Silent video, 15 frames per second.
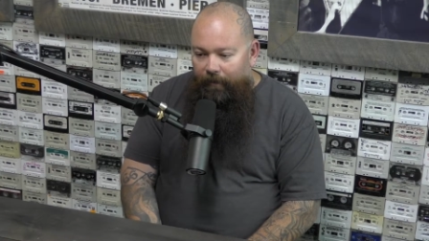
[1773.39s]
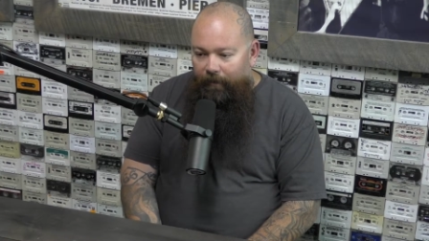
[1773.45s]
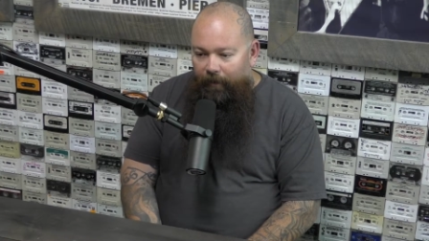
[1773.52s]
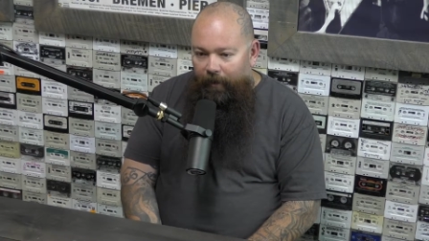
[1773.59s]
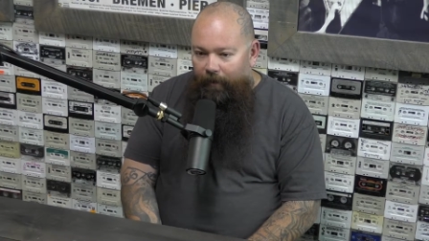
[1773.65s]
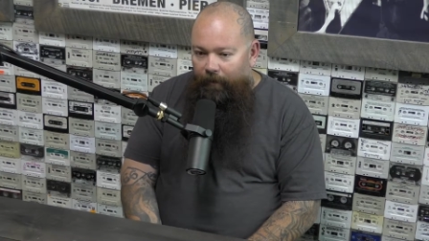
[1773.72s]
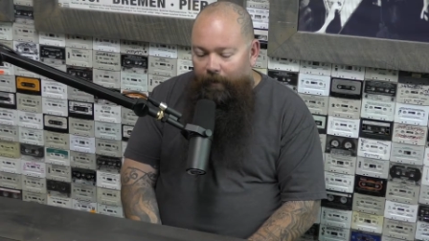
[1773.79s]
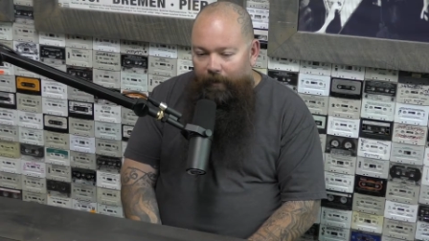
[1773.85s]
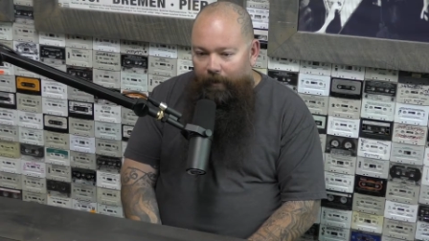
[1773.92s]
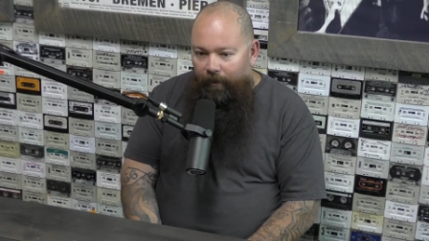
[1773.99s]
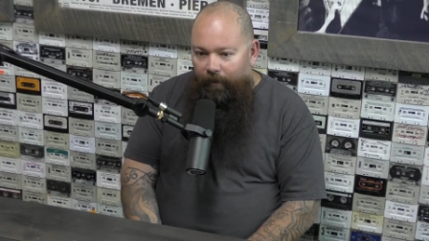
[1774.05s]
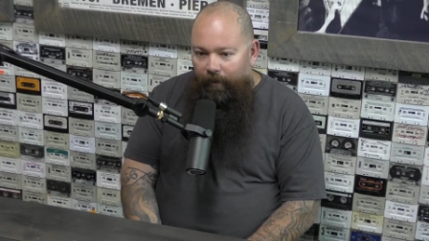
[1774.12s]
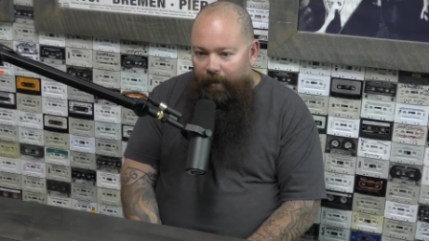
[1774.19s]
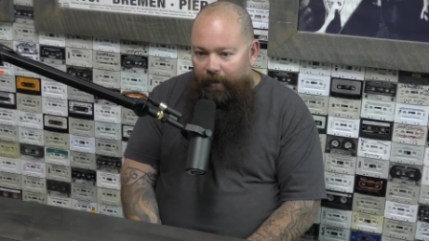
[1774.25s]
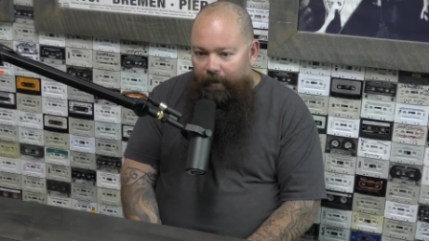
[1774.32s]
Probably one of the
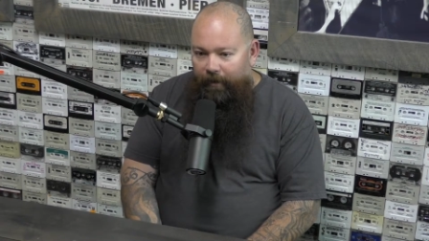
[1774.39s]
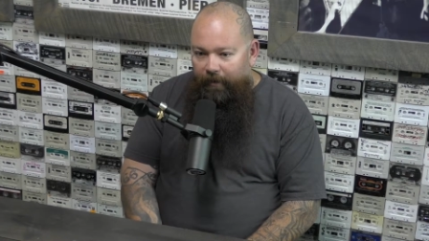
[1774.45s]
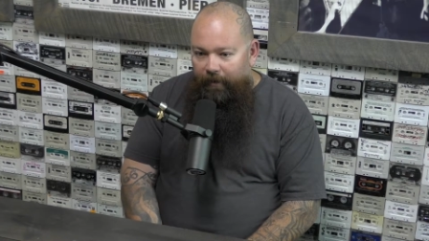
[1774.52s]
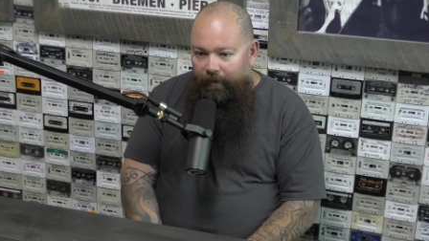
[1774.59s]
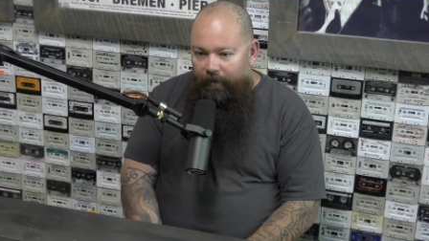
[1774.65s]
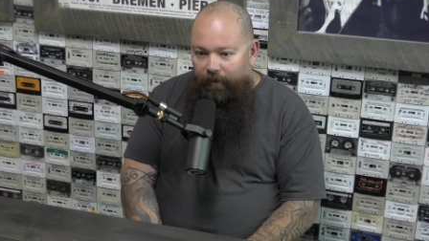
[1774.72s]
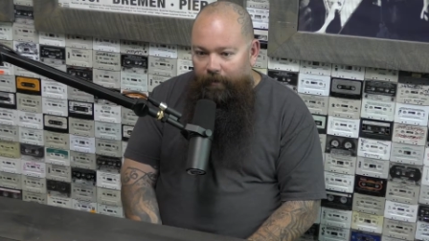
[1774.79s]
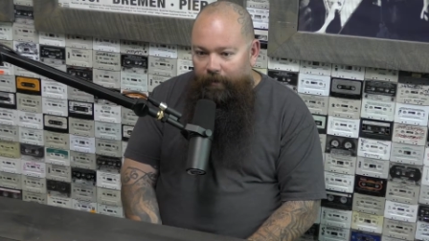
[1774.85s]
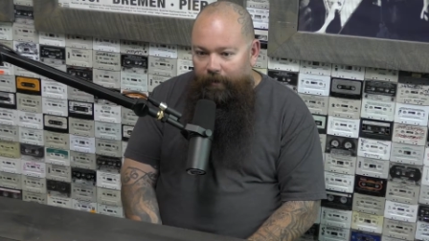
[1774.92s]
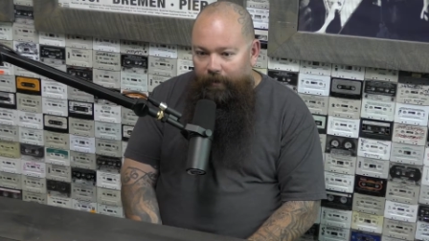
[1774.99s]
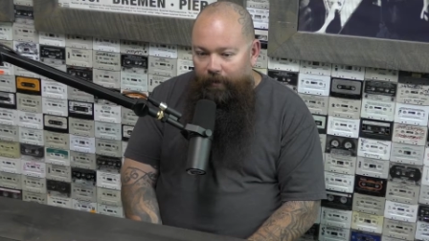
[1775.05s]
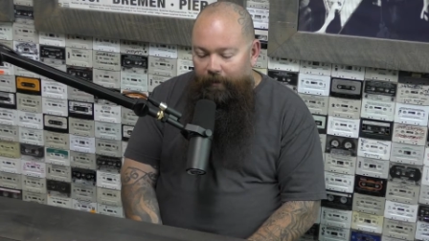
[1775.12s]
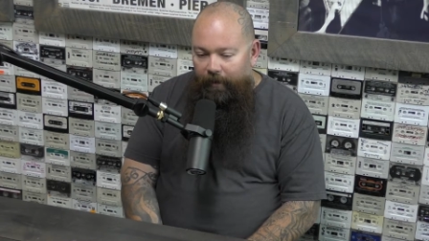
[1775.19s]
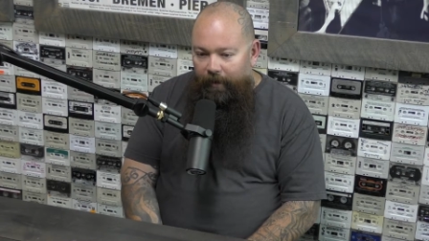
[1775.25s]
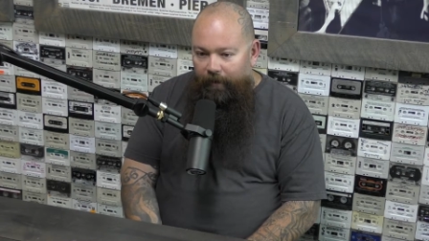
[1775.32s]
greatest
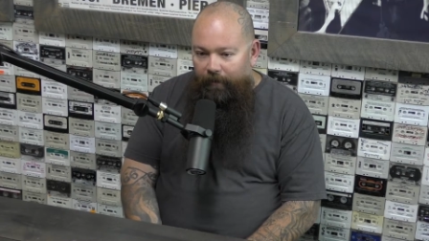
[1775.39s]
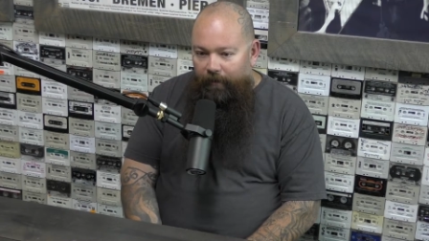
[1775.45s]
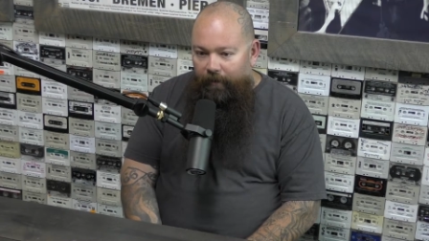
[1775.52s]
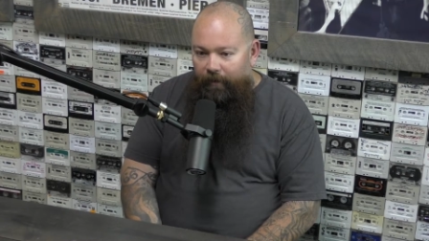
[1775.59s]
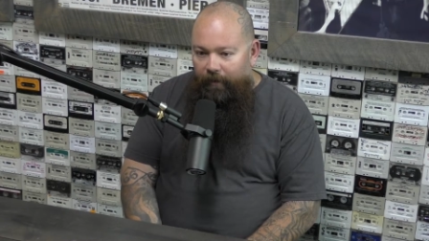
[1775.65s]
superstars ever.